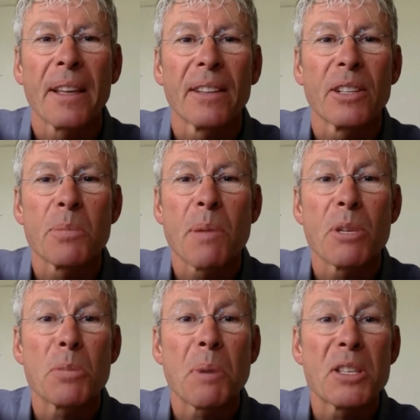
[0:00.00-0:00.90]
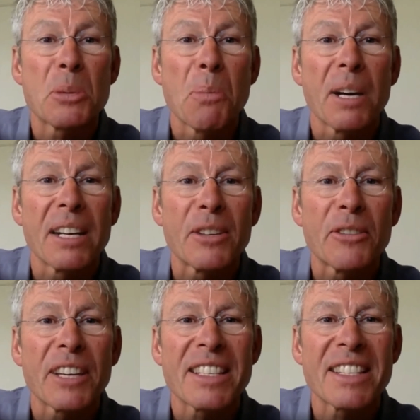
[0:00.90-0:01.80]
maybe spend some money to
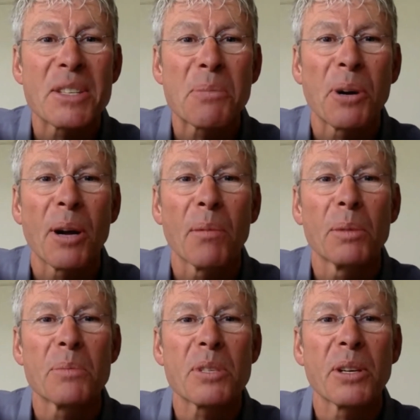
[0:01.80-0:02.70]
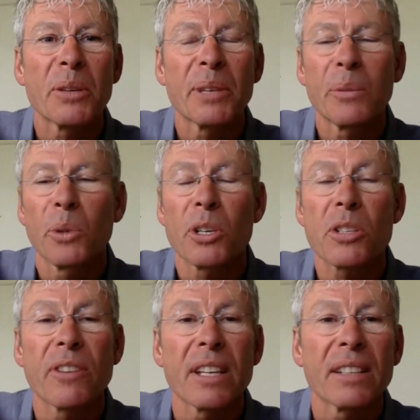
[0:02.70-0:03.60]
fix this problem. So it works
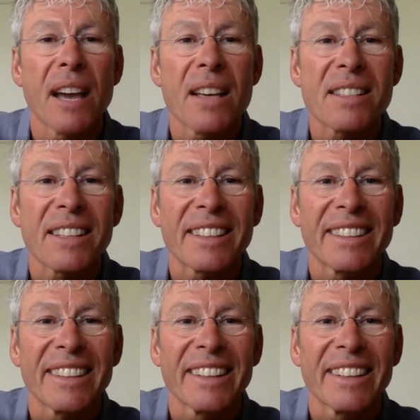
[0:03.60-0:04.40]
fantastic. Yeah.